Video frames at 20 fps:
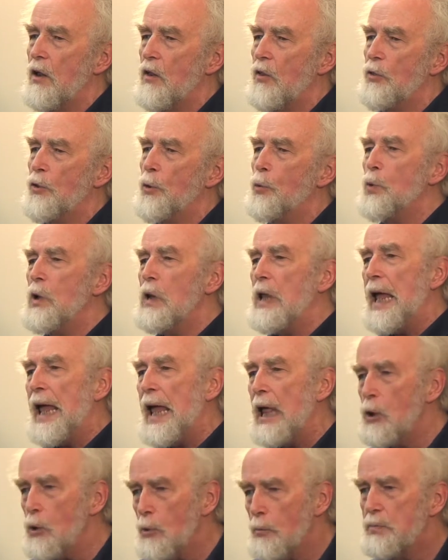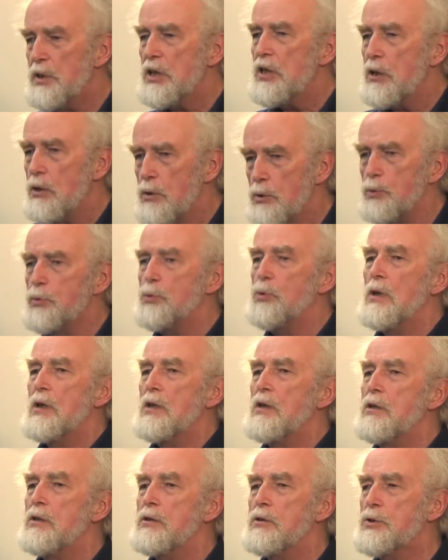that will help you
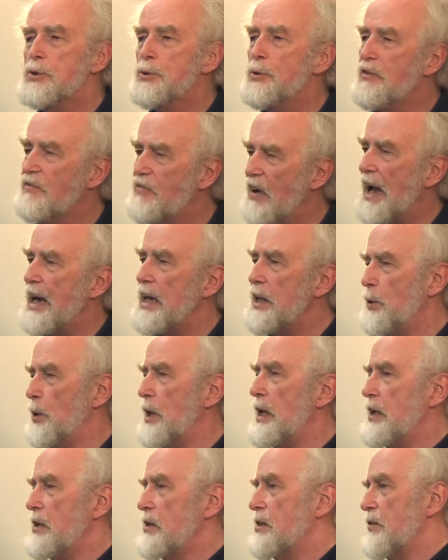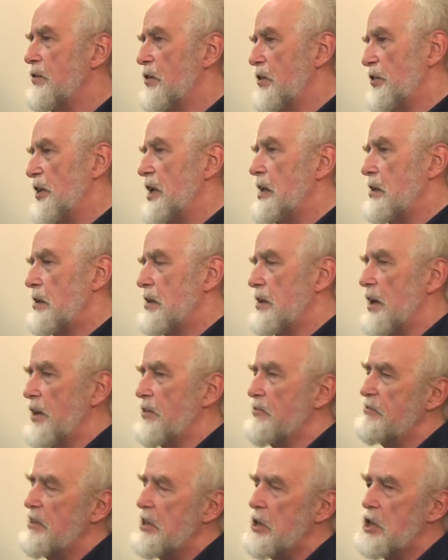to evaluate the things that
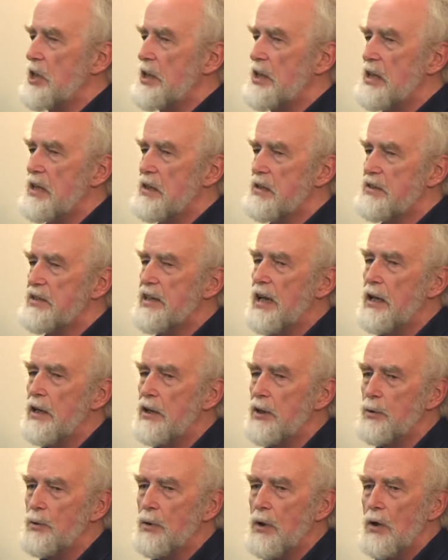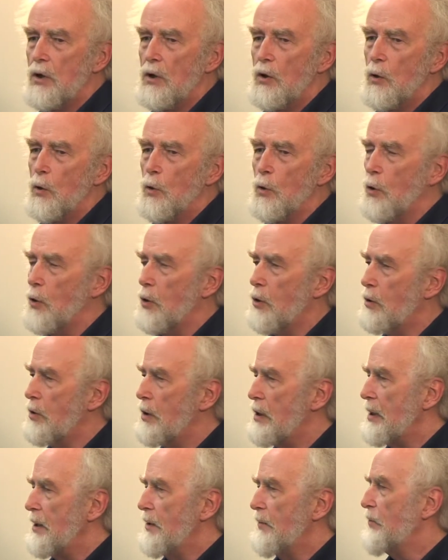other engineers tell you, or
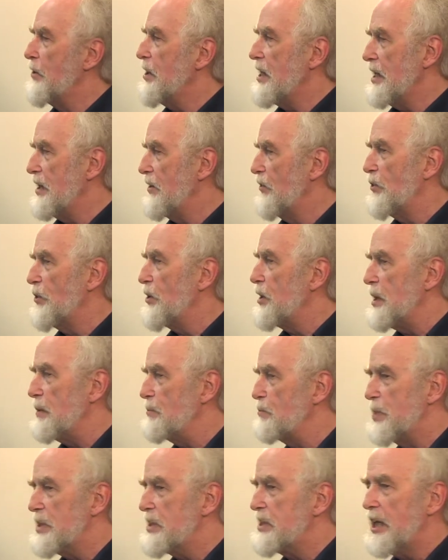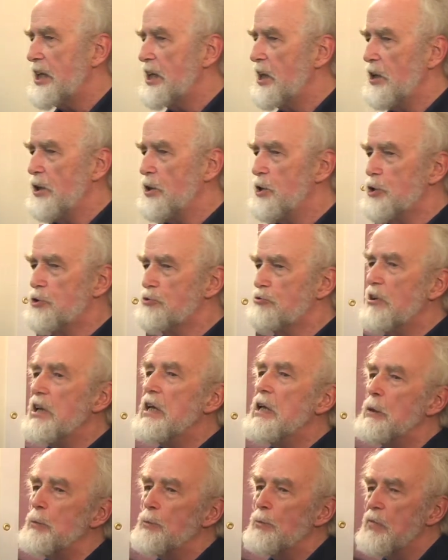the particular
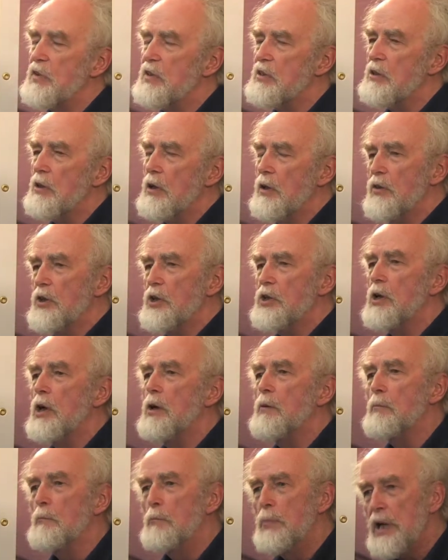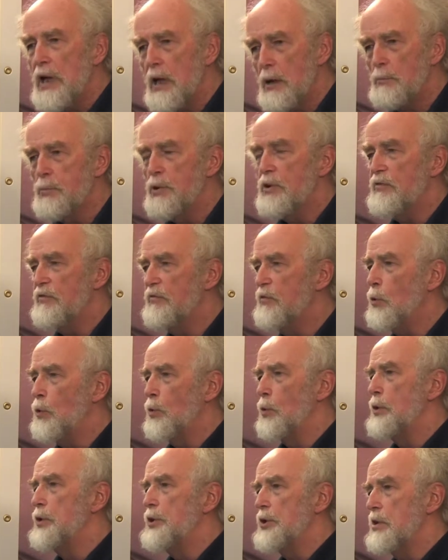dreams that are being put
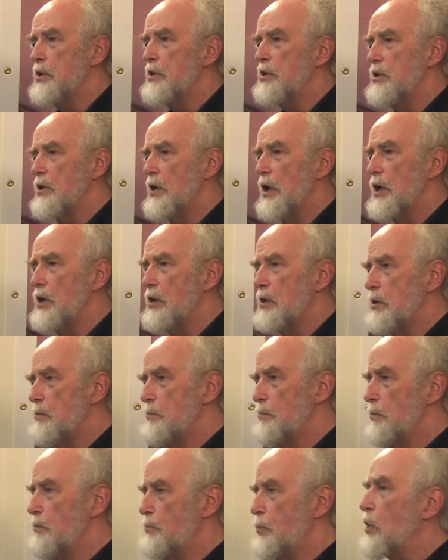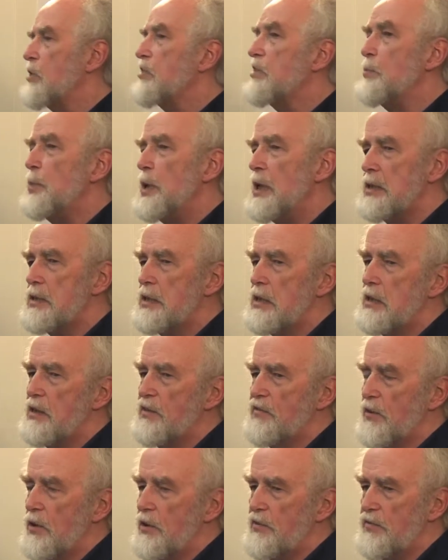forward as possibilities
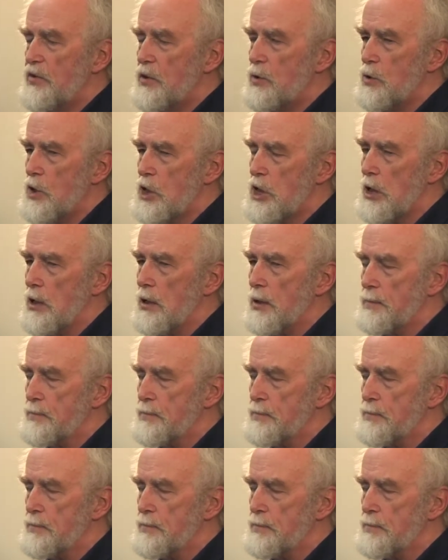for the future.